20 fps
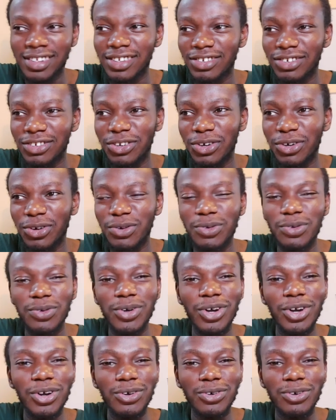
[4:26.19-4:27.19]
You
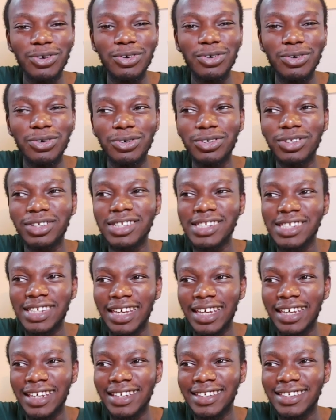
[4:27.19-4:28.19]
know, Google
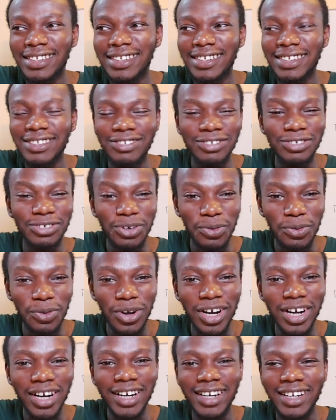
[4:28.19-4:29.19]
said, you know
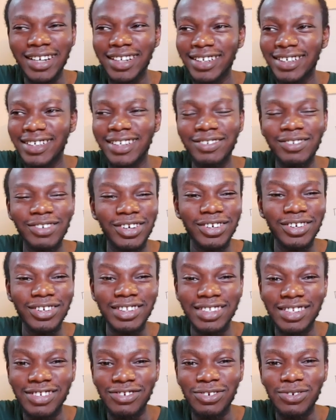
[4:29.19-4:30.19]
what, we're gonna
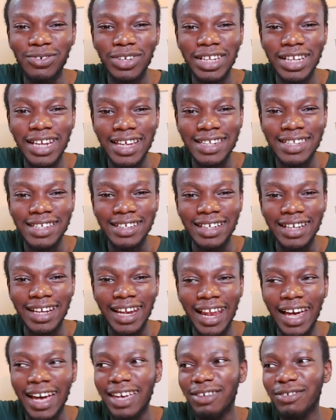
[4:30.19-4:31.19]
teach you a lesson in
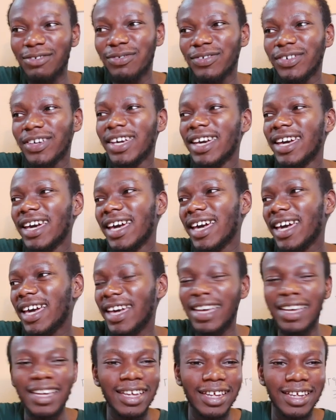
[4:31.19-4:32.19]
life.
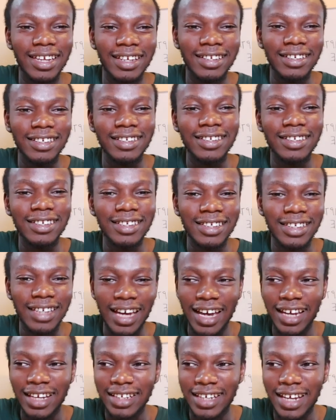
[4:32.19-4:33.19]
And
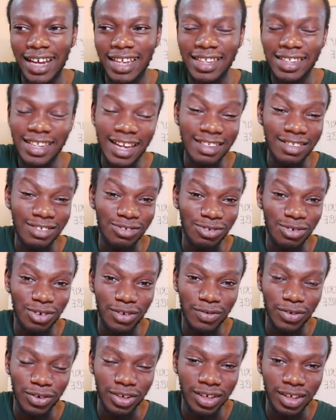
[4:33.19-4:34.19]
yeah, that's a story
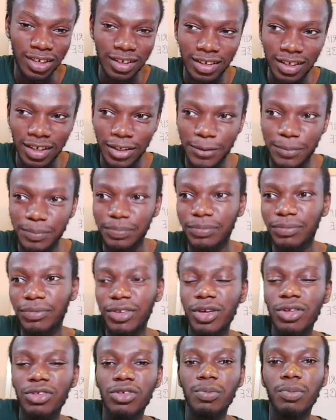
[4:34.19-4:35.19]
for another day.
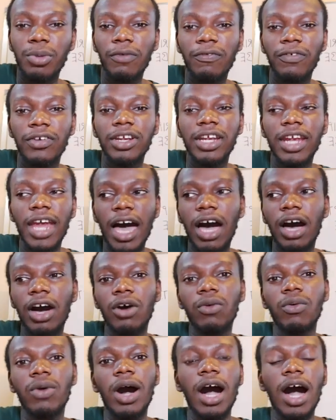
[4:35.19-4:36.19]
So but for
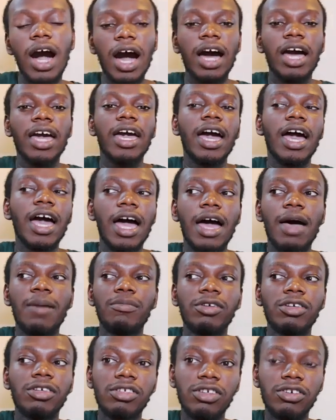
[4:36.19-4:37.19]
now, I
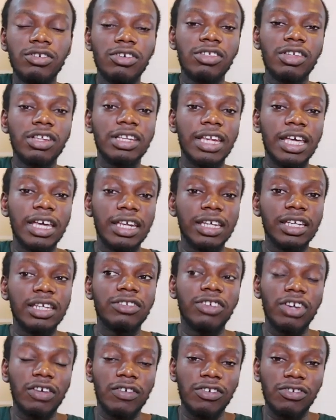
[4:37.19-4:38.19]
am serious on learning
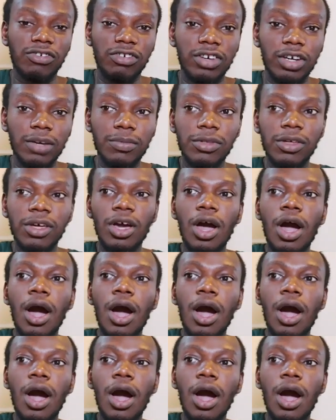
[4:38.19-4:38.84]
JavaScript.